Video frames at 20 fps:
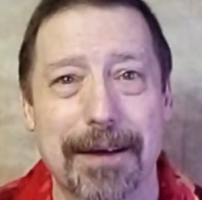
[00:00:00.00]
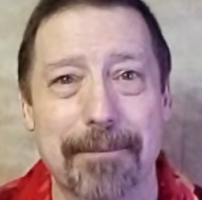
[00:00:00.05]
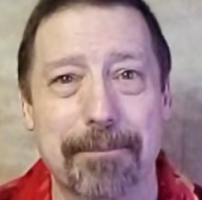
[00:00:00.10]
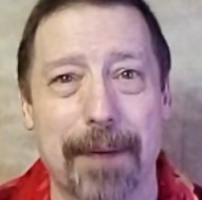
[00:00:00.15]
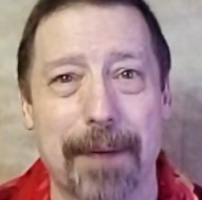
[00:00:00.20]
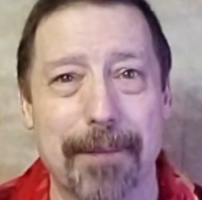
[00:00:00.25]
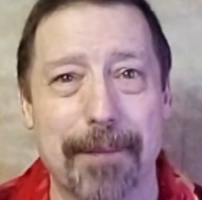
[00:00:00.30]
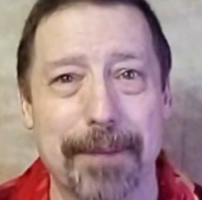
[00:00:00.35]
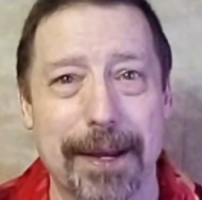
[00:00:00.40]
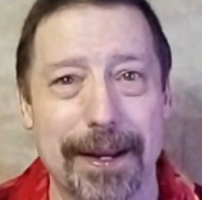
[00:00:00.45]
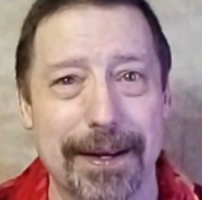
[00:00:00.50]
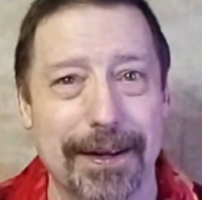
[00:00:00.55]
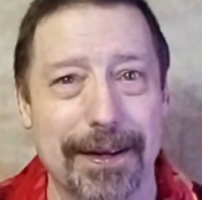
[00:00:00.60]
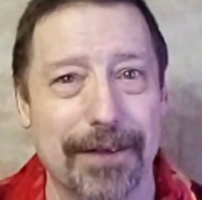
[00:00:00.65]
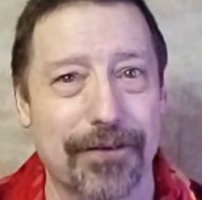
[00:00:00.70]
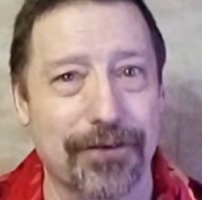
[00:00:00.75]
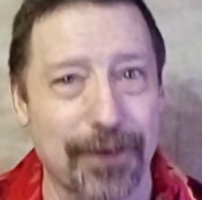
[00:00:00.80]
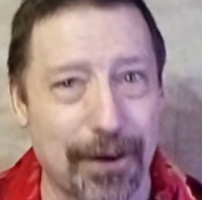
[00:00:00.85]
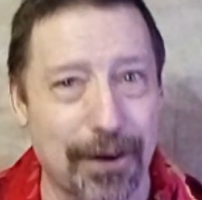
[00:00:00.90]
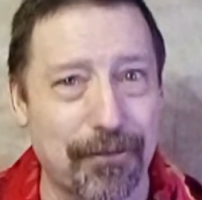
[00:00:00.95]
But I mean,
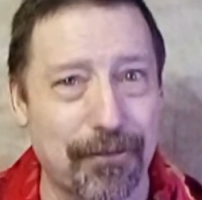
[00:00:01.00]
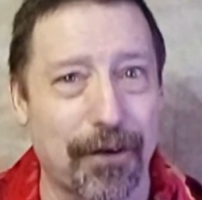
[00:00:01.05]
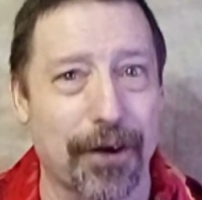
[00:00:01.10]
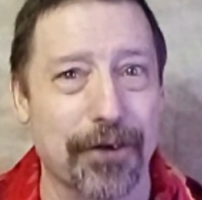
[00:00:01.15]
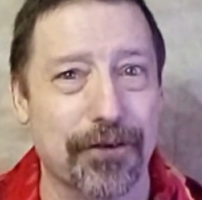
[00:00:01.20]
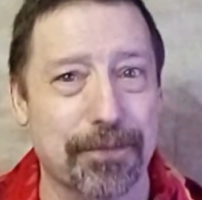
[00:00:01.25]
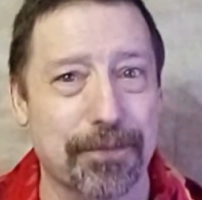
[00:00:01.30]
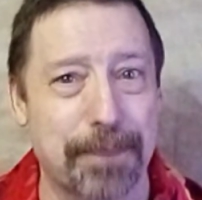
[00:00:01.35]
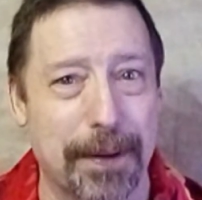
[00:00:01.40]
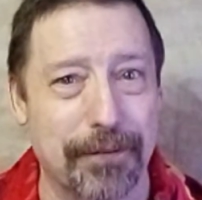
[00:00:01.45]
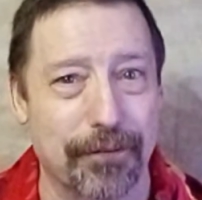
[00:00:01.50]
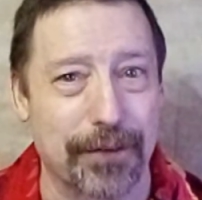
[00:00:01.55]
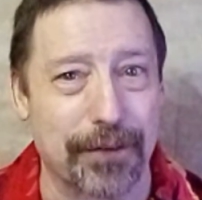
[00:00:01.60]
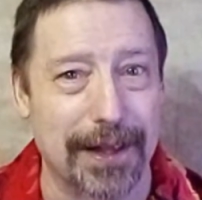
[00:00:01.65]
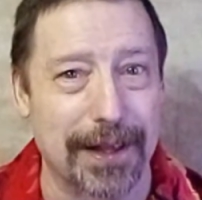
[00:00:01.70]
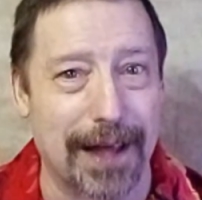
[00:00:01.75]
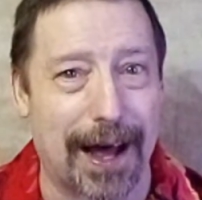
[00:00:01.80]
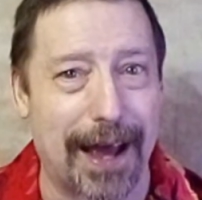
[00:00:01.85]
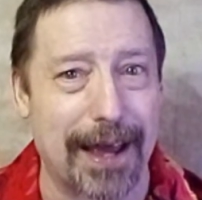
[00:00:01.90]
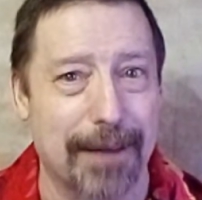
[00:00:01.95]
so far it's been
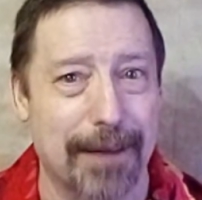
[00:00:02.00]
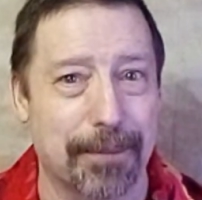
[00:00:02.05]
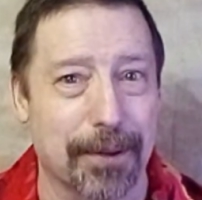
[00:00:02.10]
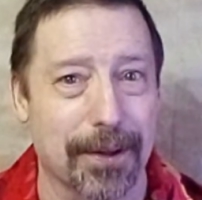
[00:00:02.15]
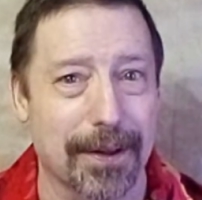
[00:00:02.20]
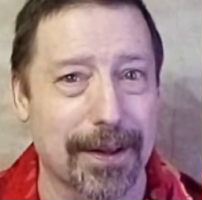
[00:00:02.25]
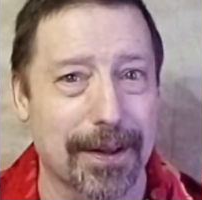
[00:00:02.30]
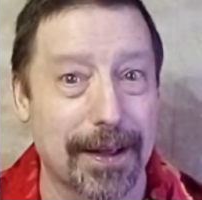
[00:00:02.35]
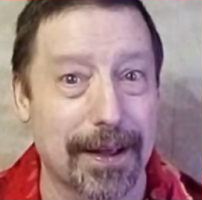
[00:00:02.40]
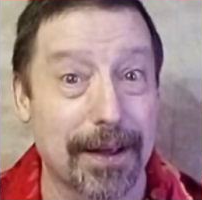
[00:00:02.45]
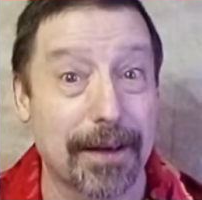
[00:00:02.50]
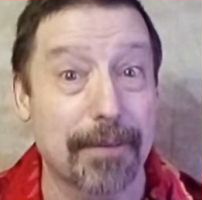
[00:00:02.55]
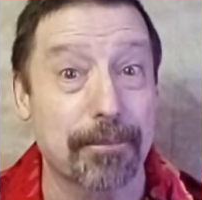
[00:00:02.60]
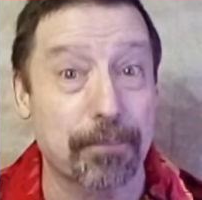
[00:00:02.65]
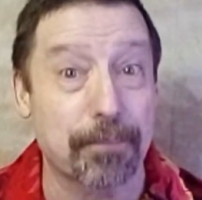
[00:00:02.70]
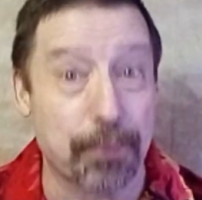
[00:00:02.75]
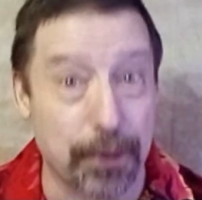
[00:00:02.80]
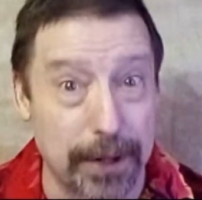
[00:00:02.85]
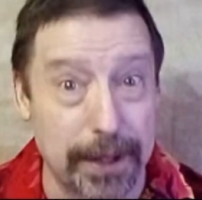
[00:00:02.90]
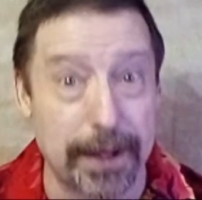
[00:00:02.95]
reliable,
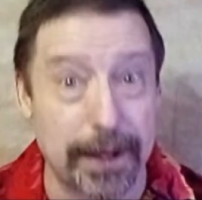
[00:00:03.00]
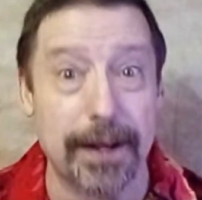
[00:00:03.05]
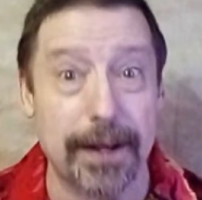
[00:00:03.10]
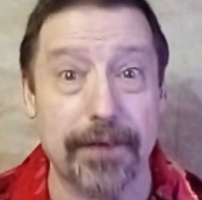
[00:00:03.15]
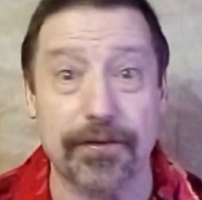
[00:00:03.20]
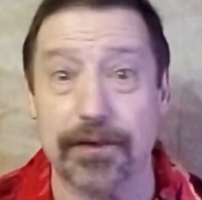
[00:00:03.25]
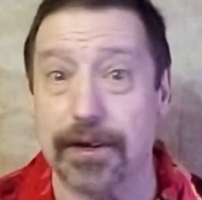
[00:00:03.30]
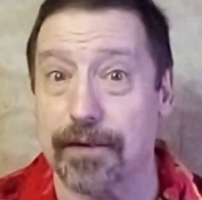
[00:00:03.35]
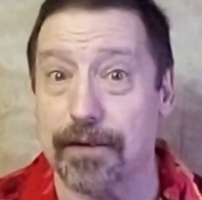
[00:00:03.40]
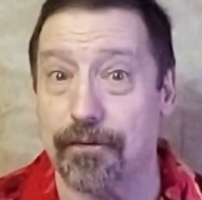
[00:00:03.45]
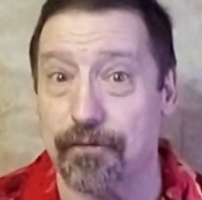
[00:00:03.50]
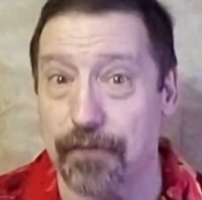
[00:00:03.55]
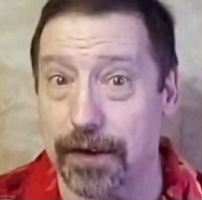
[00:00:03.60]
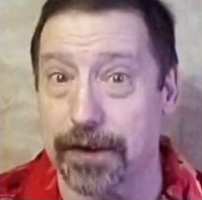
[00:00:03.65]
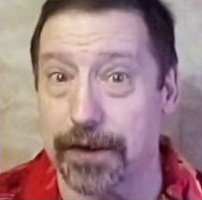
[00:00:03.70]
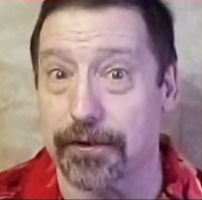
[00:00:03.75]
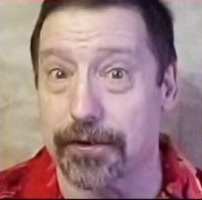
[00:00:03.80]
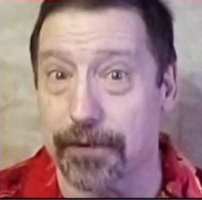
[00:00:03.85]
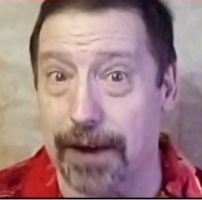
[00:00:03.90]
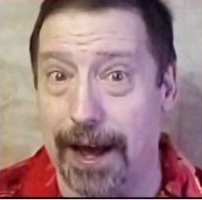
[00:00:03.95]
pretty easy to
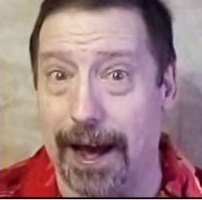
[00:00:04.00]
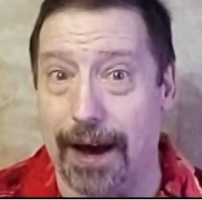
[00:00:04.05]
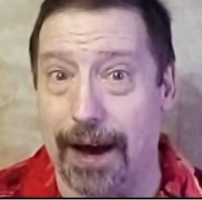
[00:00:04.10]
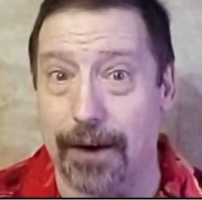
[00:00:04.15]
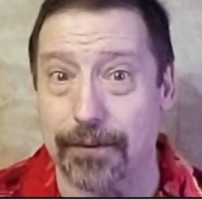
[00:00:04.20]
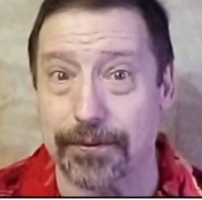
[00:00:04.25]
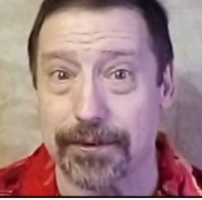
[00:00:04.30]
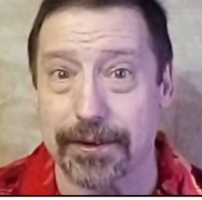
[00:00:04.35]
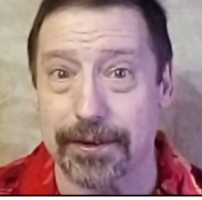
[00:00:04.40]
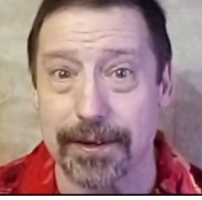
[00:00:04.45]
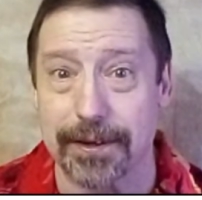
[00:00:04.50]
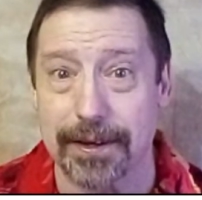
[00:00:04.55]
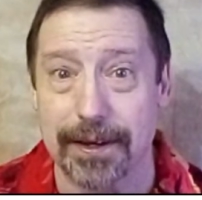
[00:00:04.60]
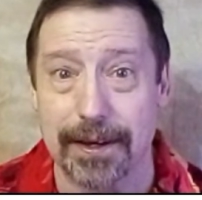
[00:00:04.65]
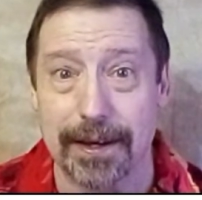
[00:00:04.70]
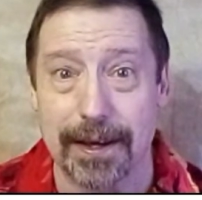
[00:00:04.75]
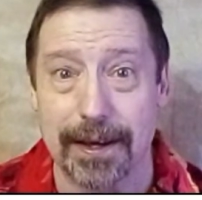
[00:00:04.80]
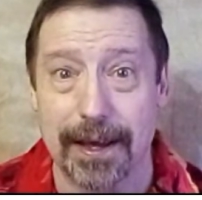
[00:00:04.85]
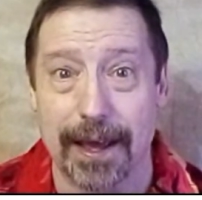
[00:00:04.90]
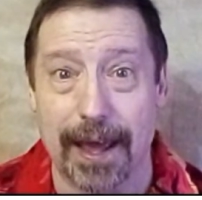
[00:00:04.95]
figure out,
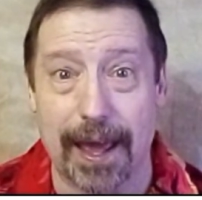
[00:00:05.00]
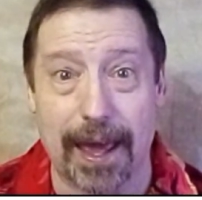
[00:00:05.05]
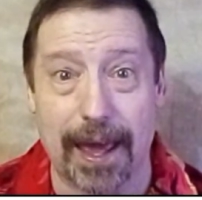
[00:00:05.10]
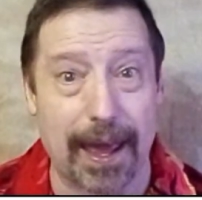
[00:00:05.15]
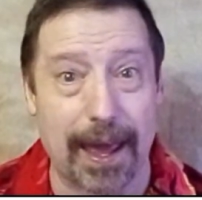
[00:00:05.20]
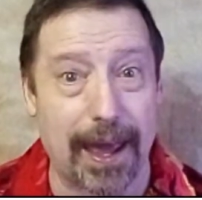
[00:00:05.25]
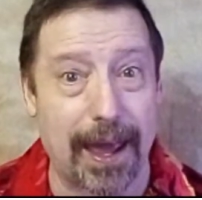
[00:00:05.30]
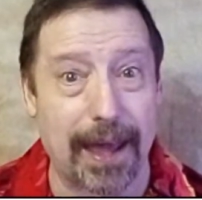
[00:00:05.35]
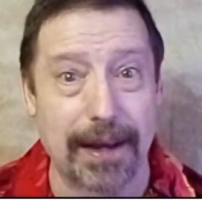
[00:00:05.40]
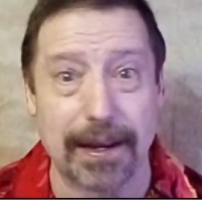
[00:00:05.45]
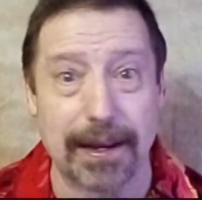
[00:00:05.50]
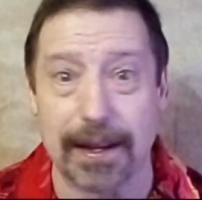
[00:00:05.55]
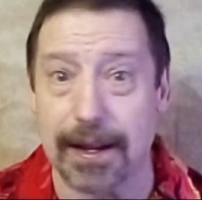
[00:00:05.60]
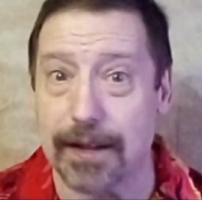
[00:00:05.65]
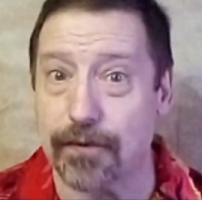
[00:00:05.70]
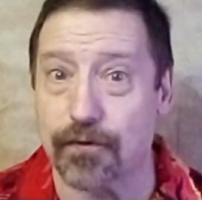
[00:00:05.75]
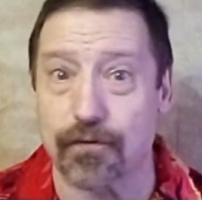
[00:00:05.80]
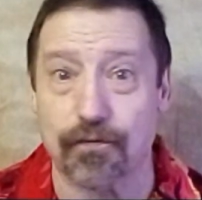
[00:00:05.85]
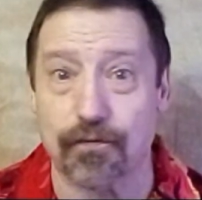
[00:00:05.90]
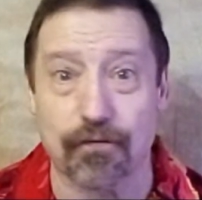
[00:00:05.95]
and
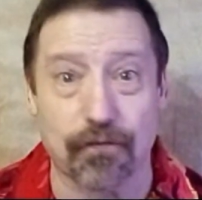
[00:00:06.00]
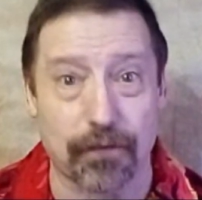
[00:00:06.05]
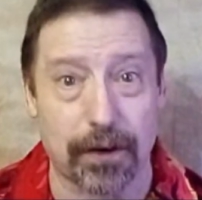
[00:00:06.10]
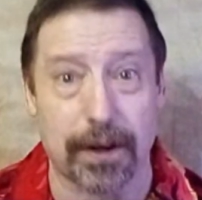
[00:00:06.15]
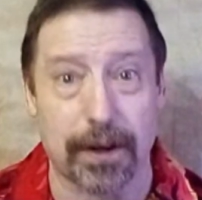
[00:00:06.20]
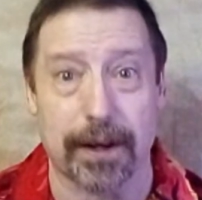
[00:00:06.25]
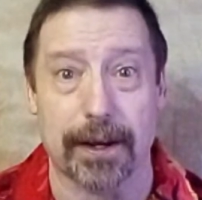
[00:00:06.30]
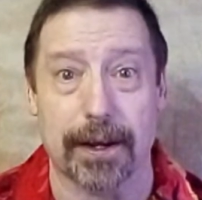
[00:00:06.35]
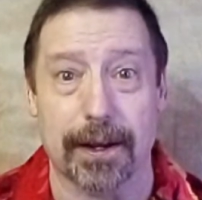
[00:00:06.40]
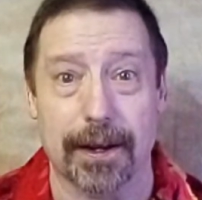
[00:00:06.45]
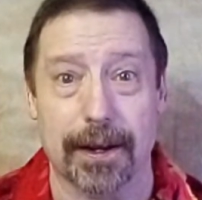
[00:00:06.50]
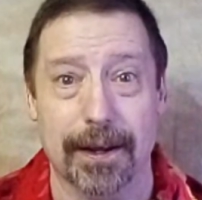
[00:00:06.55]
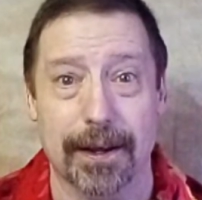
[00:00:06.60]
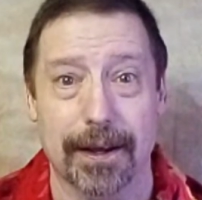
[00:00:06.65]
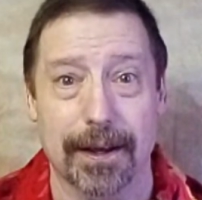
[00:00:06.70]
it's free.